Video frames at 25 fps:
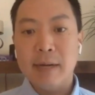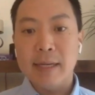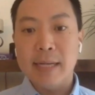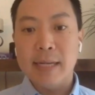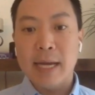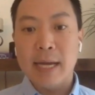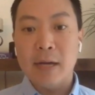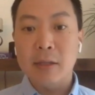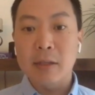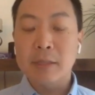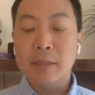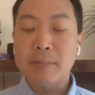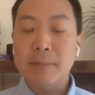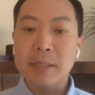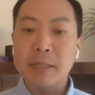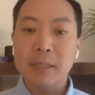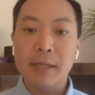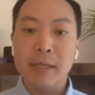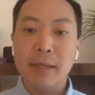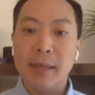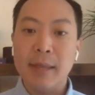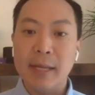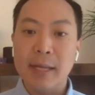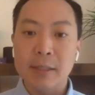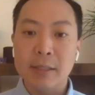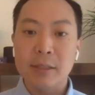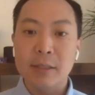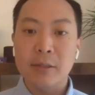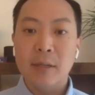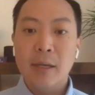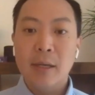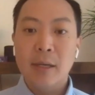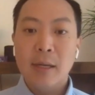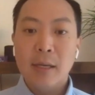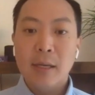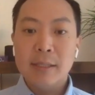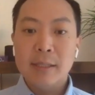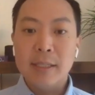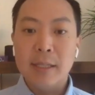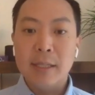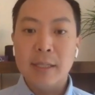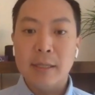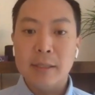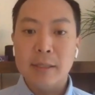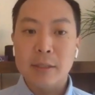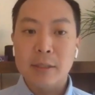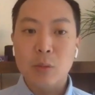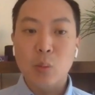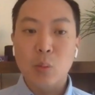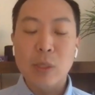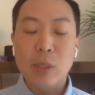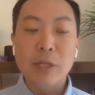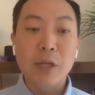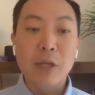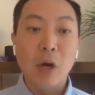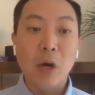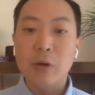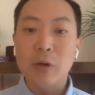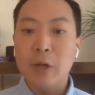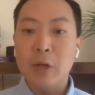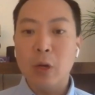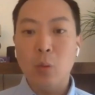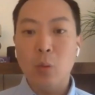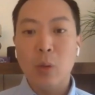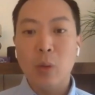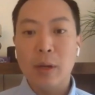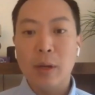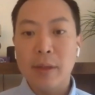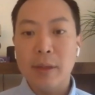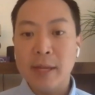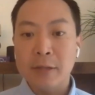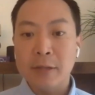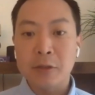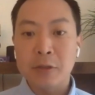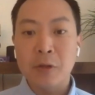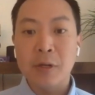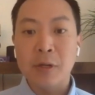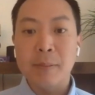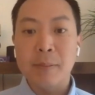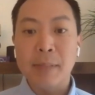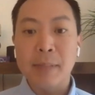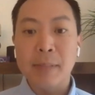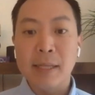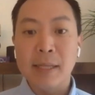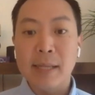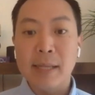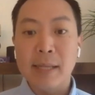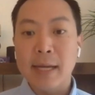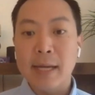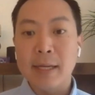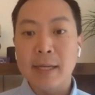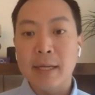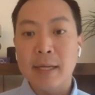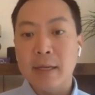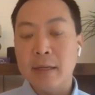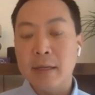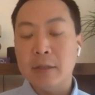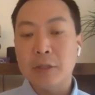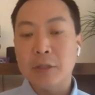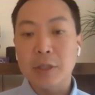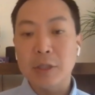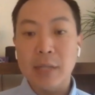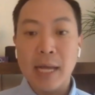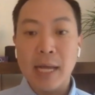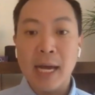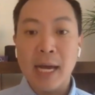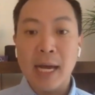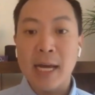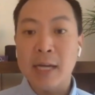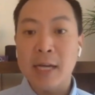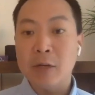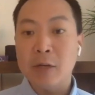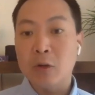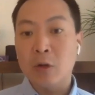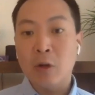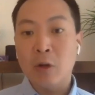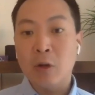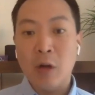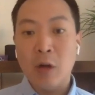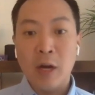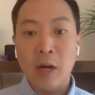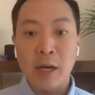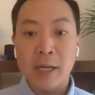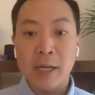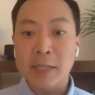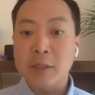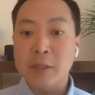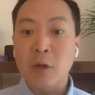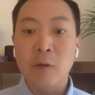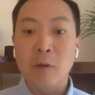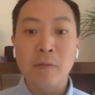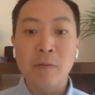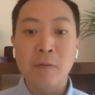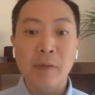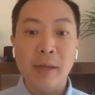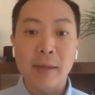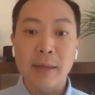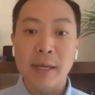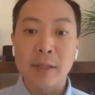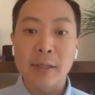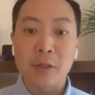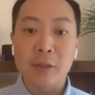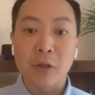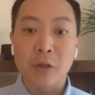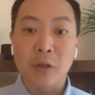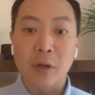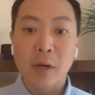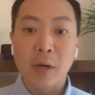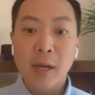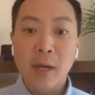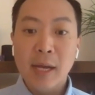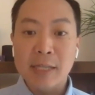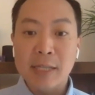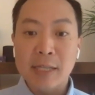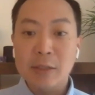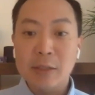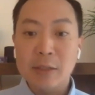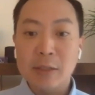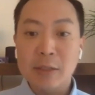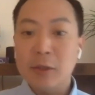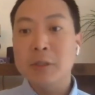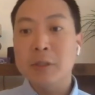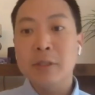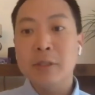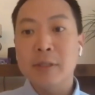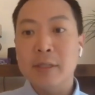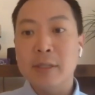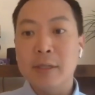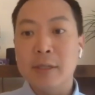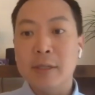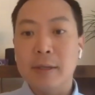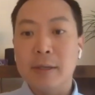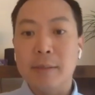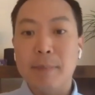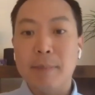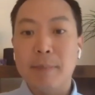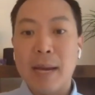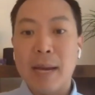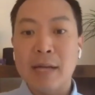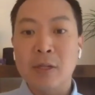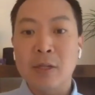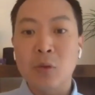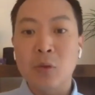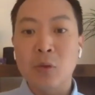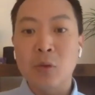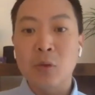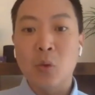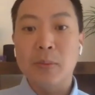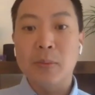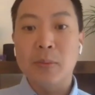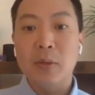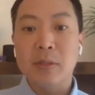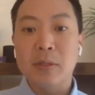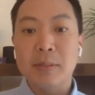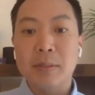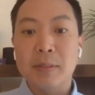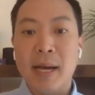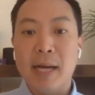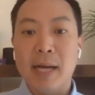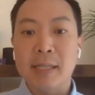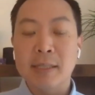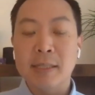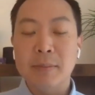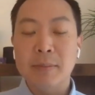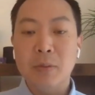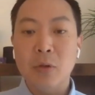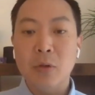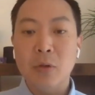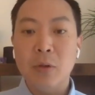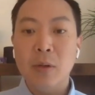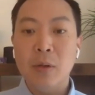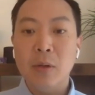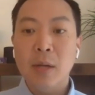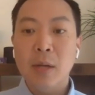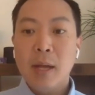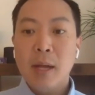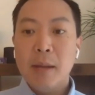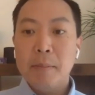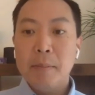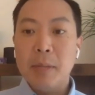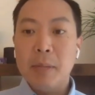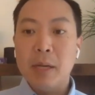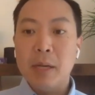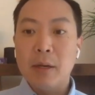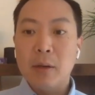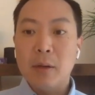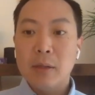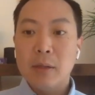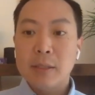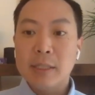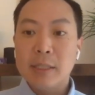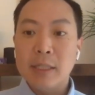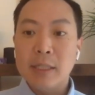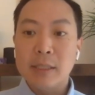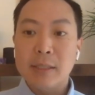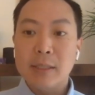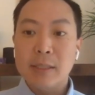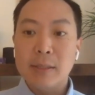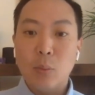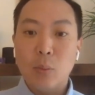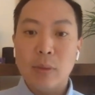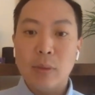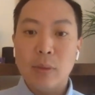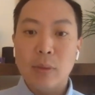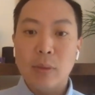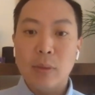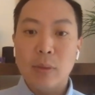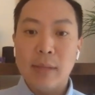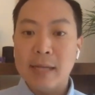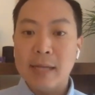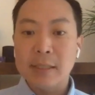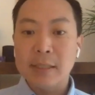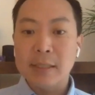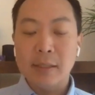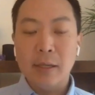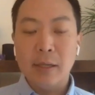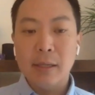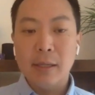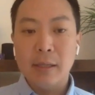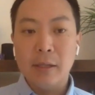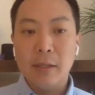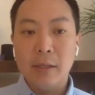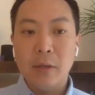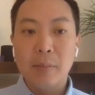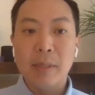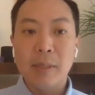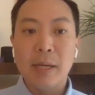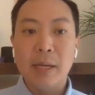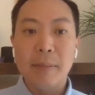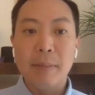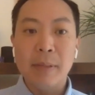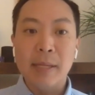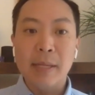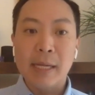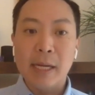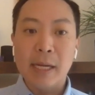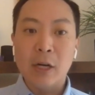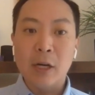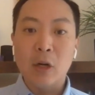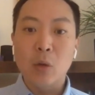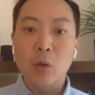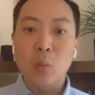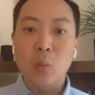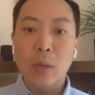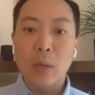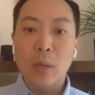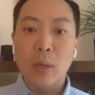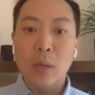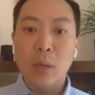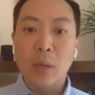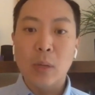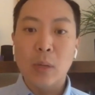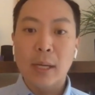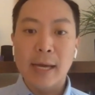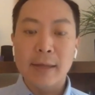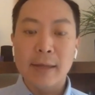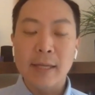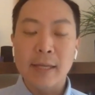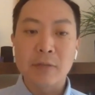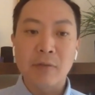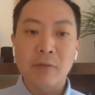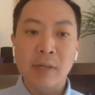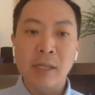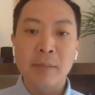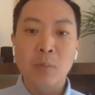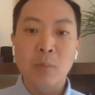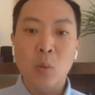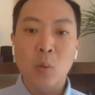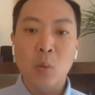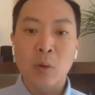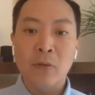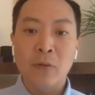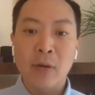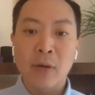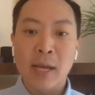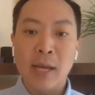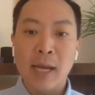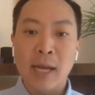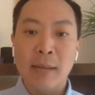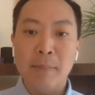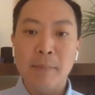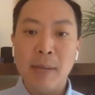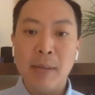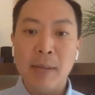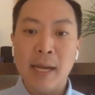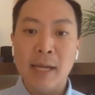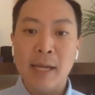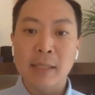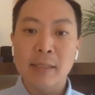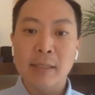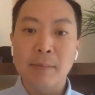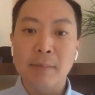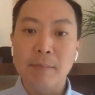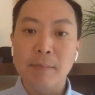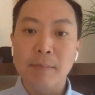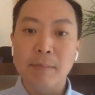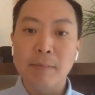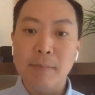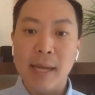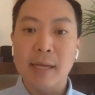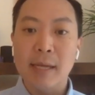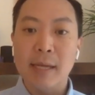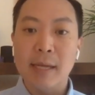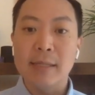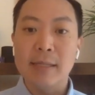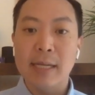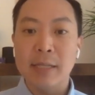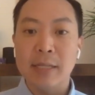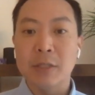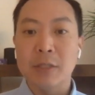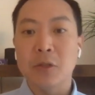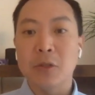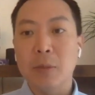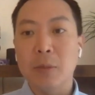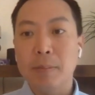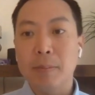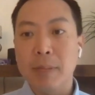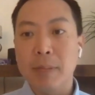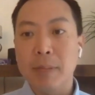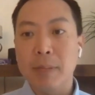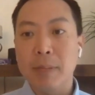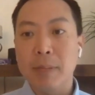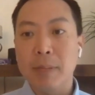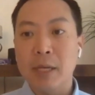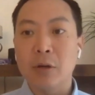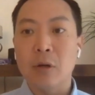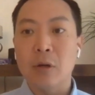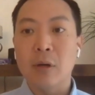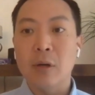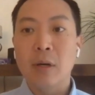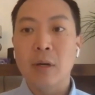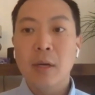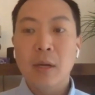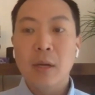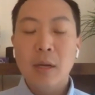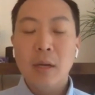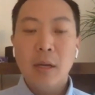right now, especially things, since we don't know what things are going to be like in July or August. Hopefully things are as close to back to normal as possible. But since that is a little bit up in the air, I think it's really important for campaigns to make digital bigger,